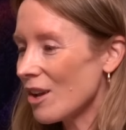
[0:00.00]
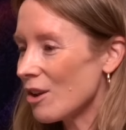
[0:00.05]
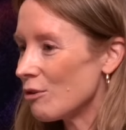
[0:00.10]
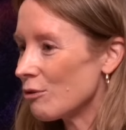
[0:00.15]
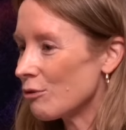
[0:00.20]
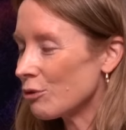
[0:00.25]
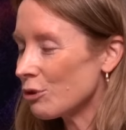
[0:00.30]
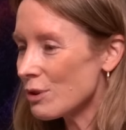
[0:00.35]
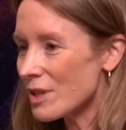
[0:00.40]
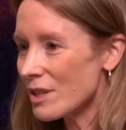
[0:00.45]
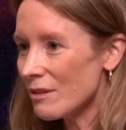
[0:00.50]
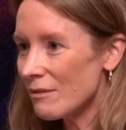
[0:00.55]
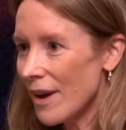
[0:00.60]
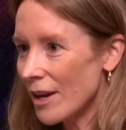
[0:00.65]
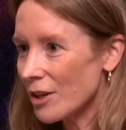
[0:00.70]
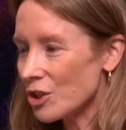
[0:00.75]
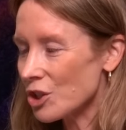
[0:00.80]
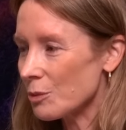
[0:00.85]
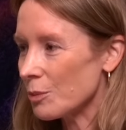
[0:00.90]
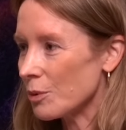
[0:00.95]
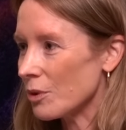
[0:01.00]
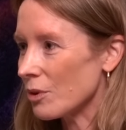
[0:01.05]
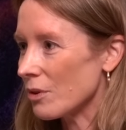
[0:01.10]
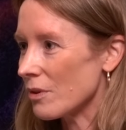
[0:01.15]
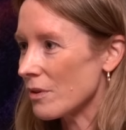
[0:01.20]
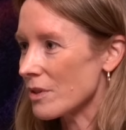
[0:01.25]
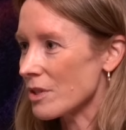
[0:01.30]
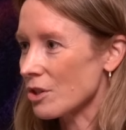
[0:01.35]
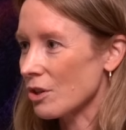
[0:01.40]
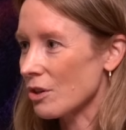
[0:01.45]
fruits and
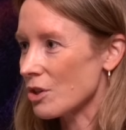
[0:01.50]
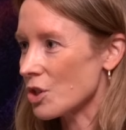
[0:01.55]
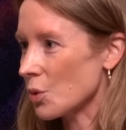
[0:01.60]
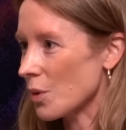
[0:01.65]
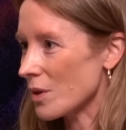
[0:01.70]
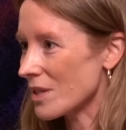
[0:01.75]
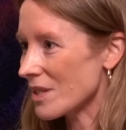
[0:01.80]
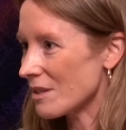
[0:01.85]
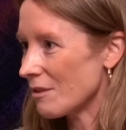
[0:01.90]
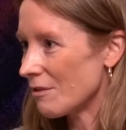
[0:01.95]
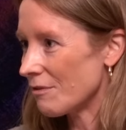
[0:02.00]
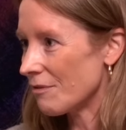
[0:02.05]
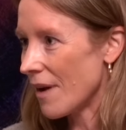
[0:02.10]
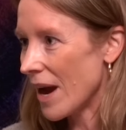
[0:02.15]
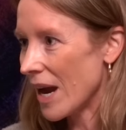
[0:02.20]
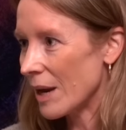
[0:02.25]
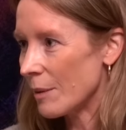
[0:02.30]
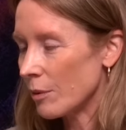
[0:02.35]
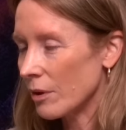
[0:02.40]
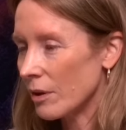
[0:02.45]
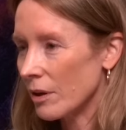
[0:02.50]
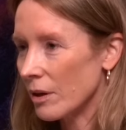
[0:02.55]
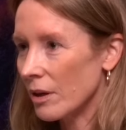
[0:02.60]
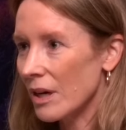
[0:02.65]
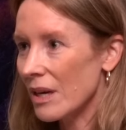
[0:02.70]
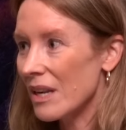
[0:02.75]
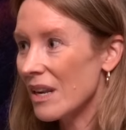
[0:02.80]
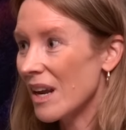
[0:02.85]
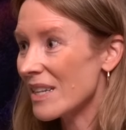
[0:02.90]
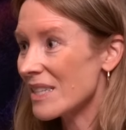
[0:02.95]
vegetables, good sources of
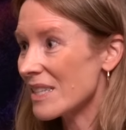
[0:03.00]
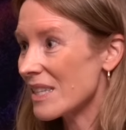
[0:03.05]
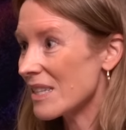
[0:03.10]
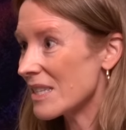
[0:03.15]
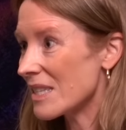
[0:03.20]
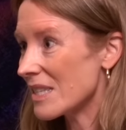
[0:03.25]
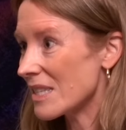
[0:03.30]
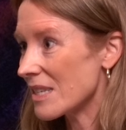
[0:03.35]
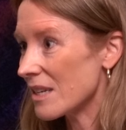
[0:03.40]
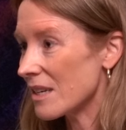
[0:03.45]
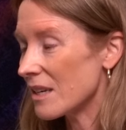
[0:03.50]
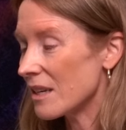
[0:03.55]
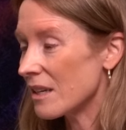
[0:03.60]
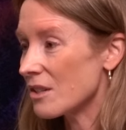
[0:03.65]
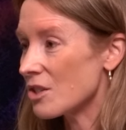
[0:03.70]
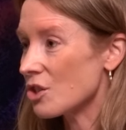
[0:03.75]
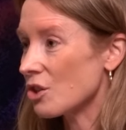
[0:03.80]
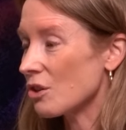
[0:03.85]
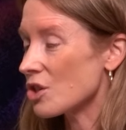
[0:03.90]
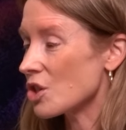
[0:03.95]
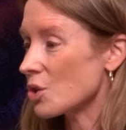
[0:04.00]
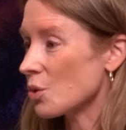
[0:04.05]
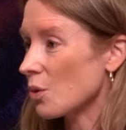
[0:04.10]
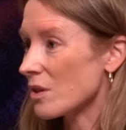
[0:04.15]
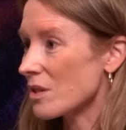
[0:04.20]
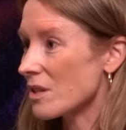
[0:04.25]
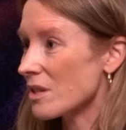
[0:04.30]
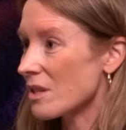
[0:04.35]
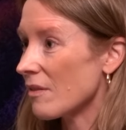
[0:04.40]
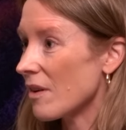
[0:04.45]
fiber, nuts and seeds, good
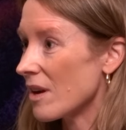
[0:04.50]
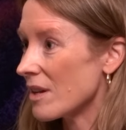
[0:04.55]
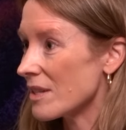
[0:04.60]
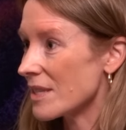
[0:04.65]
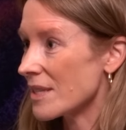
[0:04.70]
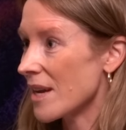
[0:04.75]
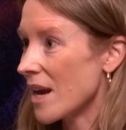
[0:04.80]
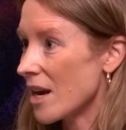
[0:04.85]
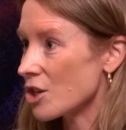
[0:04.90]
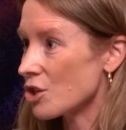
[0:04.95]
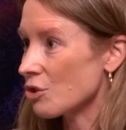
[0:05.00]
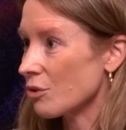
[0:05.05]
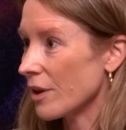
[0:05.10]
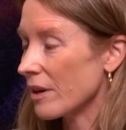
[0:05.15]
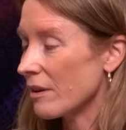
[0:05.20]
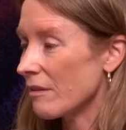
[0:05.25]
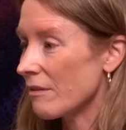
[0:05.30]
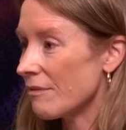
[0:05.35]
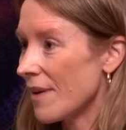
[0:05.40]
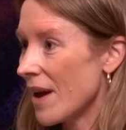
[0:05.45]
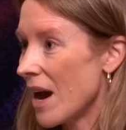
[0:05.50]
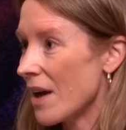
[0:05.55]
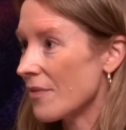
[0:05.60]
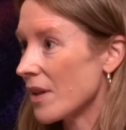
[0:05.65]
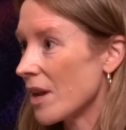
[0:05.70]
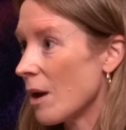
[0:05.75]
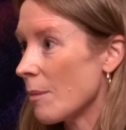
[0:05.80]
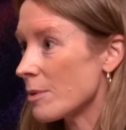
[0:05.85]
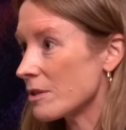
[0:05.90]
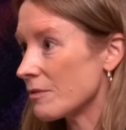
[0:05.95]
sources of unsaturated fat
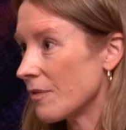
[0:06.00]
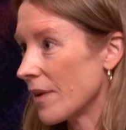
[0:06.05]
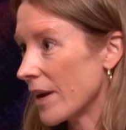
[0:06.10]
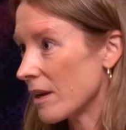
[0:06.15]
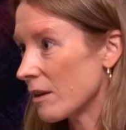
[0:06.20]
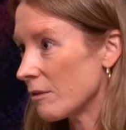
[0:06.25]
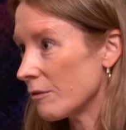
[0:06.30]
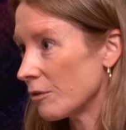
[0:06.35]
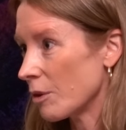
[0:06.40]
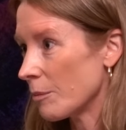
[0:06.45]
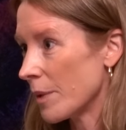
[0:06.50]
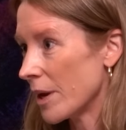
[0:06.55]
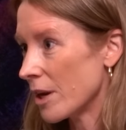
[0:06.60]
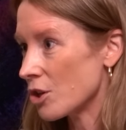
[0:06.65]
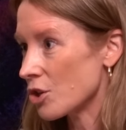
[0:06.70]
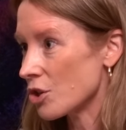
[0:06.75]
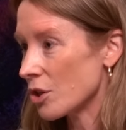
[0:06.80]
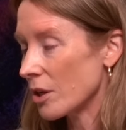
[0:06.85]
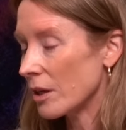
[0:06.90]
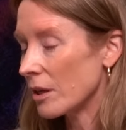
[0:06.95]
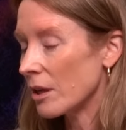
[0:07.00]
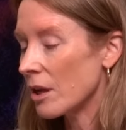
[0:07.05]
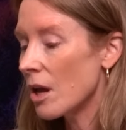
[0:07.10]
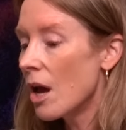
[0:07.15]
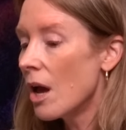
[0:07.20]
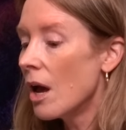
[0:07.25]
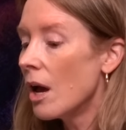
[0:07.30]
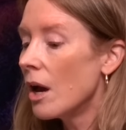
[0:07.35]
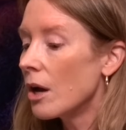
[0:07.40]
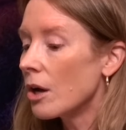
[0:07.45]
that helps fight inflammation,
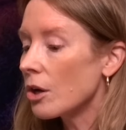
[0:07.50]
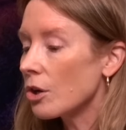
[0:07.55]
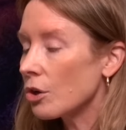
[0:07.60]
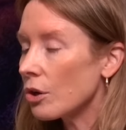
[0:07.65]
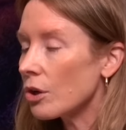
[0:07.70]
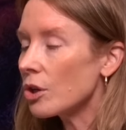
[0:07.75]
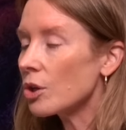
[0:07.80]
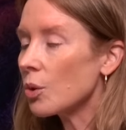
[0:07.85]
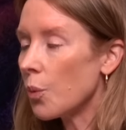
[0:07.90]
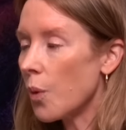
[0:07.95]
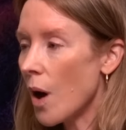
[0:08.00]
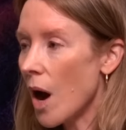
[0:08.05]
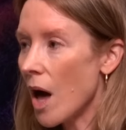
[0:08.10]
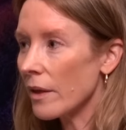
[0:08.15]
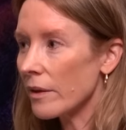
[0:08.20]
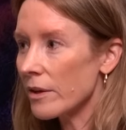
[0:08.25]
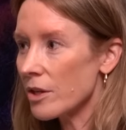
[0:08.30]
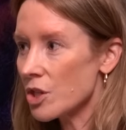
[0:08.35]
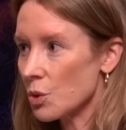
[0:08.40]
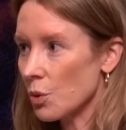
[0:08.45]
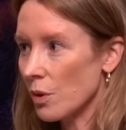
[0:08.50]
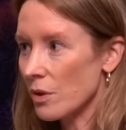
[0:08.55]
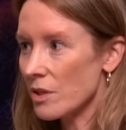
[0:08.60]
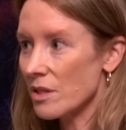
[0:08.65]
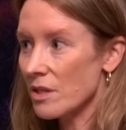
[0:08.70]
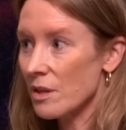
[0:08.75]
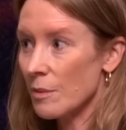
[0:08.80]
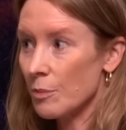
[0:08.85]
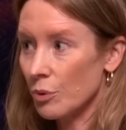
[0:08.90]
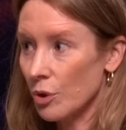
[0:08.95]
good quality
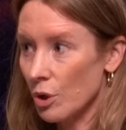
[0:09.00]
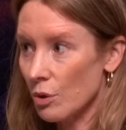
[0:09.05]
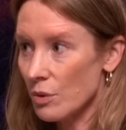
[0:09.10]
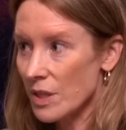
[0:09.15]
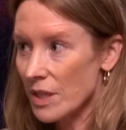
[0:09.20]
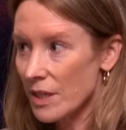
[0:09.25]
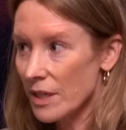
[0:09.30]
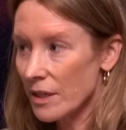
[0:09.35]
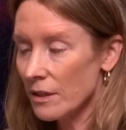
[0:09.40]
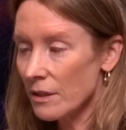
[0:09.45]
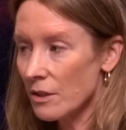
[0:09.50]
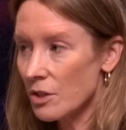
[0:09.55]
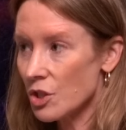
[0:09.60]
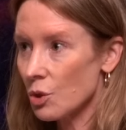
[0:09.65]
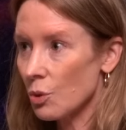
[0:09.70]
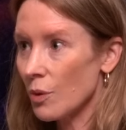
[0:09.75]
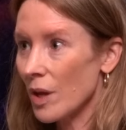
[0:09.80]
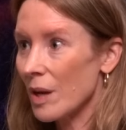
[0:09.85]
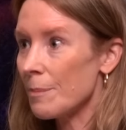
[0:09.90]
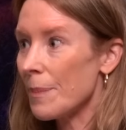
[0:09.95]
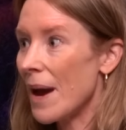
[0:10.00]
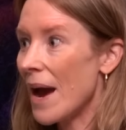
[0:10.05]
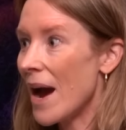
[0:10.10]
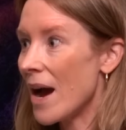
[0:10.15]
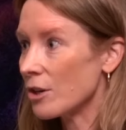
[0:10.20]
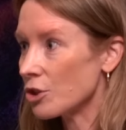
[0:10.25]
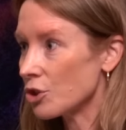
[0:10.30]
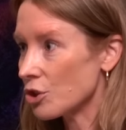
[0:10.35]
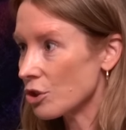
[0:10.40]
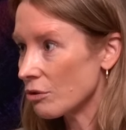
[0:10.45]
sources of protein. So
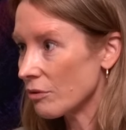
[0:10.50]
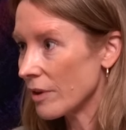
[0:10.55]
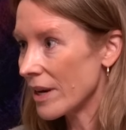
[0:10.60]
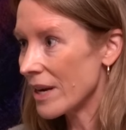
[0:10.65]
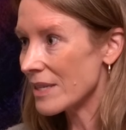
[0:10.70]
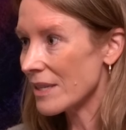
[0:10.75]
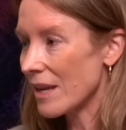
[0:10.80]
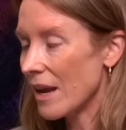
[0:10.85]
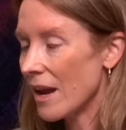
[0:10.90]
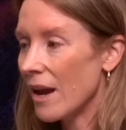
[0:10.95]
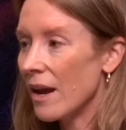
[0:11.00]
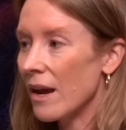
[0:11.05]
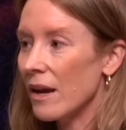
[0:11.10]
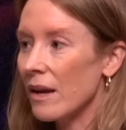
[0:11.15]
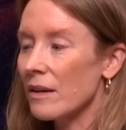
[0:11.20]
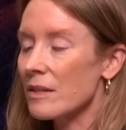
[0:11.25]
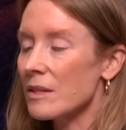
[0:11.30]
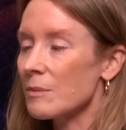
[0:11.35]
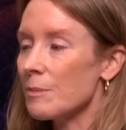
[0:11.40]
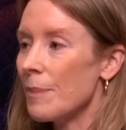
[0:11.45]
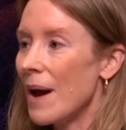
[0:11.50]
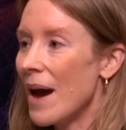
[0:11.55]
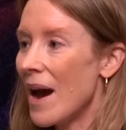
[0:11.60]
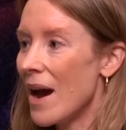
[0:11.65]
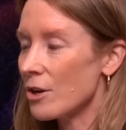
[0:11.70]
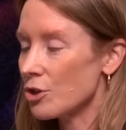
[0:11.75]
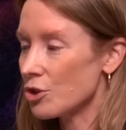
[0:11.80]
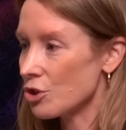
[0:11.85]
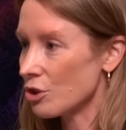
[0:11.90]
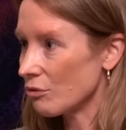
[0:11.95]
pasture-raised eggs,
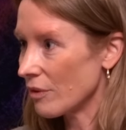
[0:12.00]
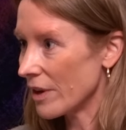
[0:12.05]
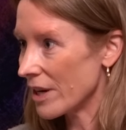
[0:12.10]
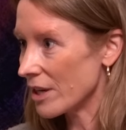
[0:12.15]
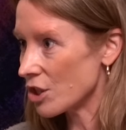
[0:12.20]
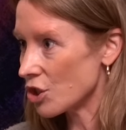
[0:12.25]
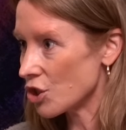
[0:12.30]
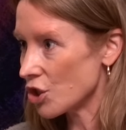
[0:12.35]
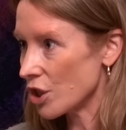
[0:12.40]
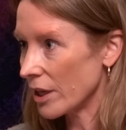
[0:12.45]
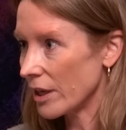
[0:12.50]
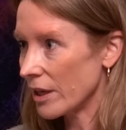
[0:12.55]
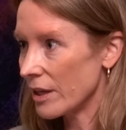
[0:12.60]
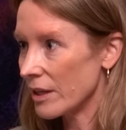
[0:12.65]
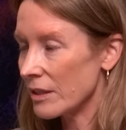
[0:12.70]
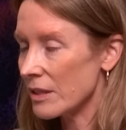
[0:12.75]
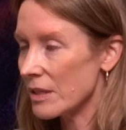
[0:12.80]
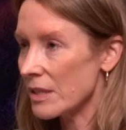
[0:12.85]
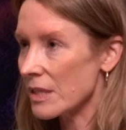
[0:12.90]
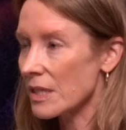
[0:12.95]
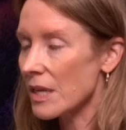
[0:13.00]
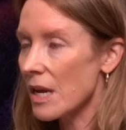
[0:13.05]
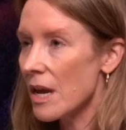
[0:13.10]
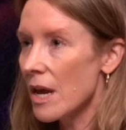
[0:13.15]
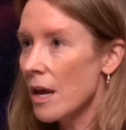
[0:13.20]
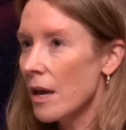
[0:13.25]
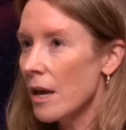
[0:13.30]
pasture-raised chickens,